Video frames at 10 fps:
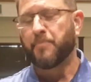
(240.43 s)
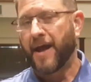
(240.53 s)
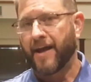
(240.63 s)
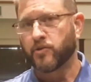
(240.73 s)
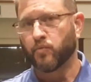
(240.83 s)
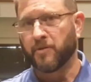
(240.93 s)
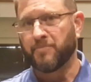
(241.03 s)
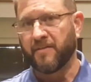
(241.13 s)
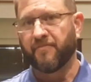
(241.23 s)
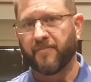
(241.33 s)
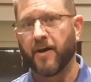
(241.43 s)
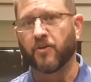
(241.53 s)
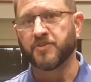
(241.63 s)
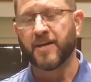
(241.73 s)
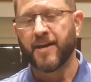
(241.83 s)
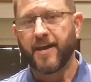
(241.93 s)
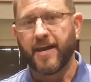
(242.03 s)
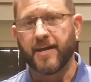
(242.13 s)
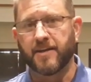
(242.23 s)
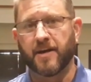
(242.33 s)
the impact would be felt.
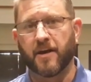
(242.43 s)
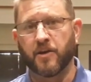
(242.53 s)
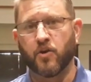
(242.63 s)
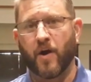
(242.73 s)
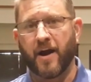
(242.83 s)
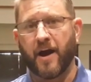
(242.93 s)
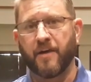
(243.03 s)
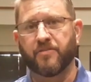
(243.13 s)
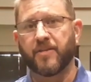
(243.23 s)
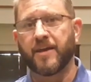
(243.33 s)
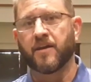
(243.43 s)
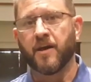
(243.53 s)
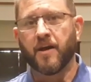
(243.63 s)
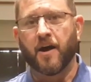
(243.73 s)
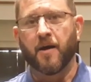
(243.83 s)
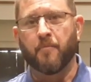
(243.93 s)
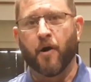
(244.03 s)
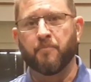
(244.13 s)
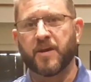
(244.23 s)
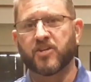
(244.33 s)
And, uh, you know, I, I think
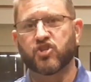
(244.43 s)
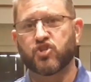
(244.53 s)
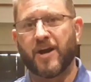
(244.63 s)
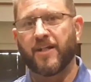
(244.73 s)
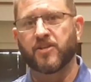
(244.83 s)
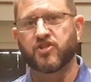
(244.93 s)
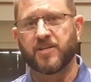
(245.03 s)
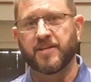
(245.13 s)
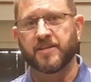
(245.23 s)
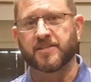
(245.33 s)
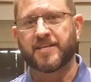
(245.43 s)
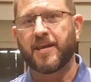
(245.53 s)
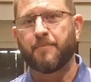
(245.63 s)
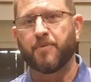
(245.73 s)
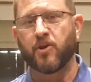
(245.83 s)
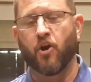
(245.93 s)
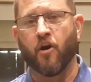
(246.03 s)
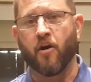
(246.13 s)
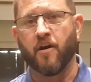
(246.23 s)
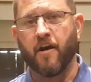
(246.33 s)
um, our biggest challenge is keeping
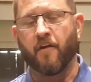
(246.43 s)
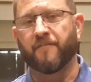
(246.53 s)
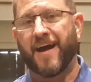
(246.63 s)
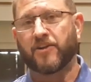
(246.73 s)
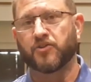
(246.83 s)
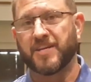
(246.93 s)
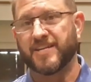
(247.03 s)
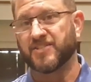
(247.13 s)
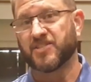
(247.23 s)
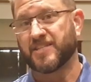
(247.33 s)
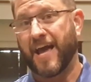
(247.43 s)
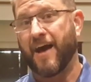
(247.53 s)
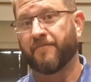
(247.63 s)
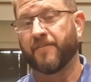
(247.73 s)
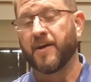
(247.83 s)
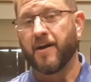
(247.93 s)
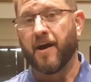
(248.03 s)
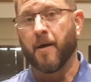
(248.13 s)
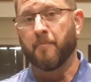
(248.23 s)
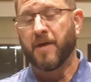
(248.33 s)
our, our faculty and staff
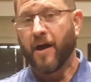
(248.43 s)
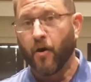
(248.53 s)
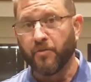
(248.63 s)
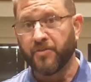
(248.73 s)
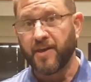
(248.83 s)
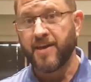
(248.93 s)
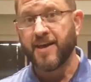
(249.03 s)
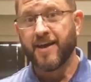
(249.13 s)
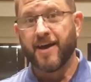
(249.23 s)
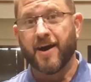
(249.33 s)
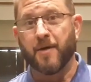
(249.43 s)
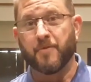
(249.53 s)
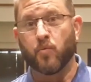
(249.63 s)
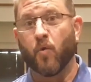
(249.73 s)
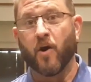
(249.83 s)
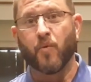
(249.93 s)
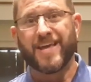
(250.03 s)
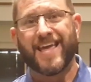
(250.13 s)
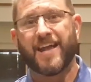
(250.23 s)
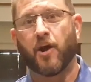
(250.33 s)
um, healthy um, and well.
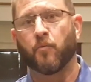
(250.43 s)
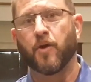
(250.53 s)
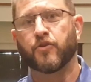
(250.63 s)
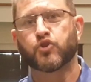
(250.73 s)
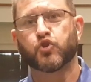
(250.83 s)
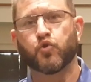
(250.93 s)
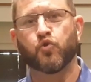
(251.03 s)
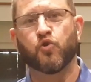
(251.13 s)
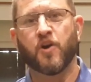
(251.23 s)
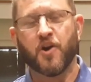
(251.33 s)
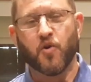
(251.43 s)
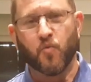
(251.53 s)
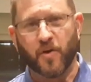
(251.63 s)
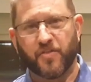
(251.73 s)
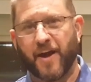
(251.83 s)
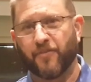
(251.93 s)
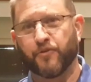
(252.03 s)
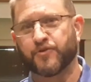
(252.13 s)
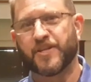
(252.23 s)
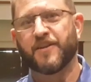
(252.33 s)
We cannot run the school
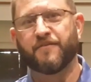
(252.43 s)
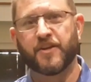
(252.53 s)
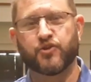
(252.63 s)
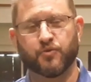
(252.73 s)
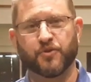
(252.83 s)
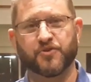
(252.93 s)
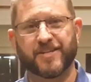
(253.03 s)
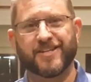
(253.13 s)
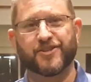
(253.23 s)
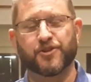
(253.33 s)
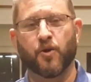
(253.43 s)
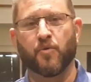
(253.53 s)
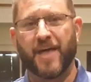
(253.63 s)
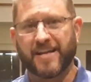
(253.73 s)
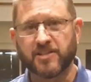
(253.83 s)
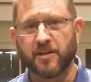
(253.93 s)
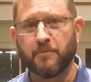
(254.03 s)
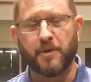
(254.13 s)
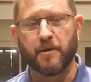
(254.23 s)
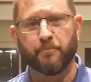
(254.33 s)
without those individuals. And so that's
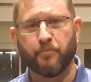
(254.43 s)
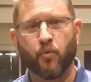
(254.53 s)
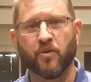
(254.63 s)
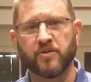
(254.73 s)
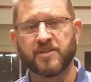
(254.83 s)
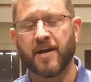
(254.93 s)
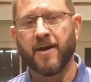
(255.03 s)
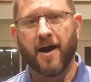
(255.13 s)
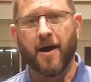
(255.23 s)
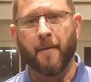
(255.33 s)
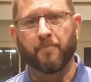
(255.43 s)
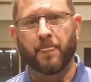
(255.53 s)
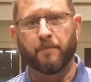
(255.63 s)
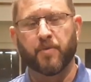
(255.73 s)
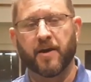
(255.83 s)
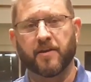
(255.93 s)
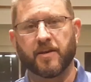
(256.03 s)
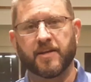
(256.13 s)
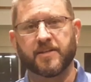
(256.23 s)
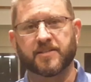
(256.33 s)
going to be important, um,
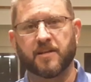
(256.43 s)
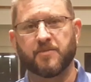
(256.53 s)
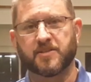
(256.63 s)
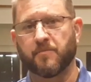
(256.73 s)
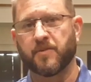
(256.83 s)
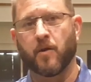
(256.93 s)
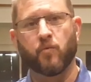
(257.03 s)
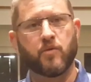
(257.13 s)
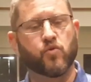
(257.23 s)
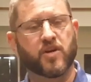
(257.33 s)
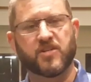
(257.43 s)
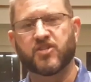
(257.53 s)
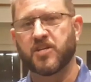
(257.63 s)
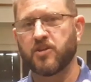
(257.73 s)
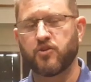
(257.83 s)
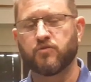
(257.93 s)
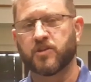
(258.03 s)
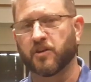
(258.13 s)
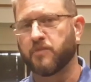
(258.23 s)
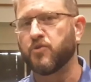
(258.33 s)
but it is going to be something that we will continue
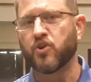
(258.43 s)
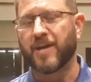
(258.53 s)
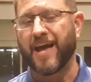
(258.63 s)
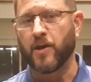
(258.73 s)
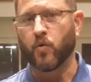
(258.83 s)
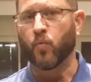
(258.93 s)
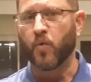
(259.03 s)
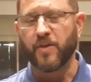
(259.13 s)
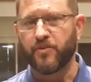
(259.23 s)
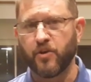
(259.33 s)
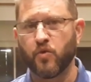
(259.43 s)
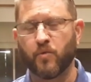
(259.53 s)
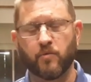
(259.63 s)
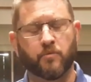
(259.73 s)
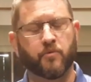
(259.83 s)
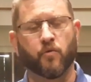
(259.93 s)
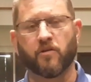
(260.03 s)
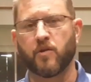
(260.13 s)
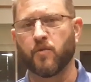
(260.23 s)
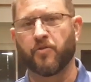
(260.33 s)
to communicate with you. We will be
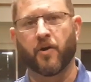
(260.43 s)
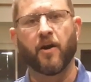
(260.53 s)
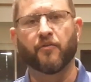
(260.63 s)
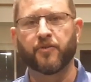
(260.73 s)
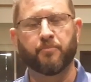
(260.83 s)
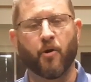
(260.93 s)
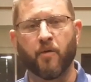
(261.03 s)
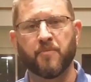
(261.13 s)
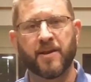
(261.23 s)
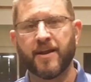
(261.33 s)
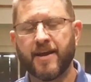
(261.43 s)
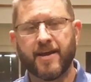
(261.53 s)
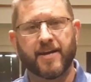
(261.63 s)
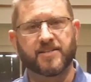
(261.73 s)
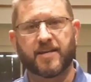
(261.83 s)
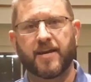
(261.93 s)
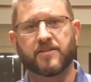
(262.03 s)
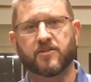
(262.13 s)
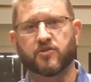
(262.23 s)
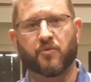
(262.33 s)
working with our health department as
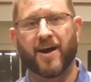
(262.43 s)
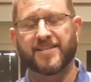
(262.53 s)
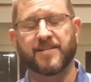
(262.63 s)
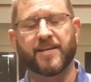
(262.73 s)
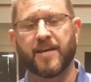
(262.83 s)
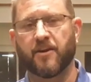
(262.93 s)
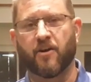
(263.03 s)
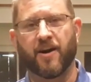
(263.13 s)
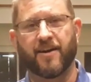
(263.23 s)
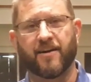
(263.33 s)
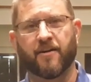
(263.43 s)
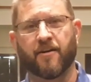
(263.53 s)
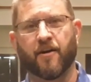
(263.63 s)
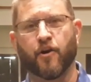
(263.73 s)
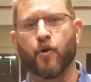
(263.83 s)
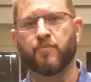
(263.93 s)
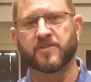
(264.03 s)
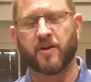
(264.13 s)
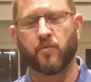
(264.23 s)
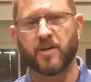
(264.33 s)
cases arise. And again, our, our, our
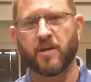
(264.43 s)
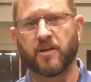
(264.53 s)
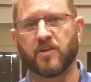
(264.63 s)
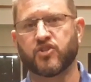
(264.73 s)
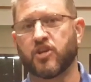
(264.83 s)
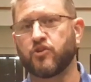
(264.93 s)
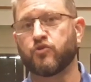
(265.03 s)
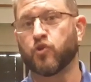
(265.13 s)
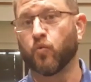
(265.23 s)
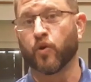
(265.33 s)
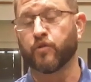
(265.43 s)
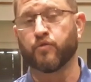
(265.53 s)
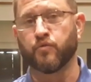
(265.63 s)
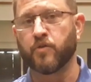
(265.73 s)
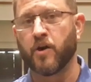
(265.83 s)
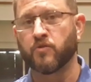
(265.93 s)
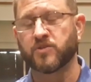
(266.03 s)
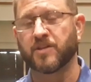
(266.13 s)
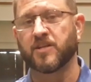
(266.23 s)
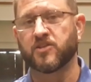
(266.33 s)
hope is that we can continue to work through
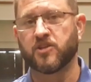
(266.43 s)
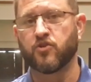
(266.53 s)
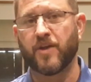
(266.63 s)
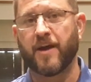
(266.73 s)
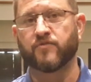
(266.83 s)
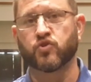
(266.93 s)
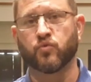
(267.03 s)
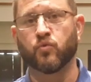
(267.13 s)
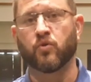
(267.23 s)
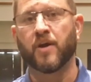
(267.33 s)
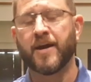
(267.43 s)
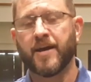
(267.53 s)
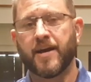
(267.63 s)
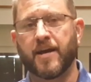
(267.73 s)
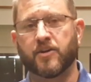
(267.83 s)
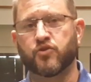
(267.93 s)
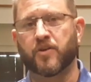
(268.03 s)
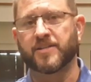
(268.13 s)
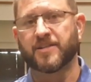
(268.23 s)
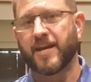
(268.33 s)
those and continue to have school and
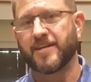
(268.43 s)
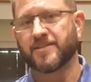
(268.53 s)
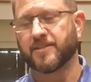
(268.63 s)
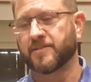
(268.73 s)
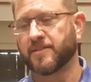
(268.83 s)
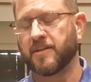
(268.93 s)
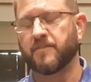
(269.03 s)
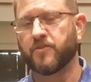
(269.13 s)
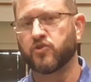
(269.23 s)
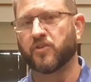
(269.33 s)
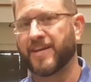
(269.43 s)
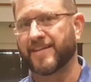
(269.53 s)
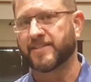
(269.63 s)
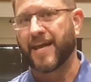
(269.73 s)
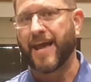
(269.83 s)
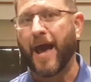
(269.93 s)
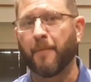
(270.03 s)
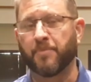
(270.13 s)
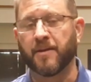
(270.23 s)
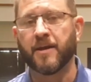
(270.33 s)
address cases individually as they
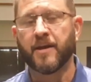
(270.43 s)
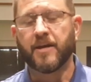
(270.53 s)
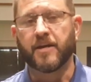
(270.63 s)
happen.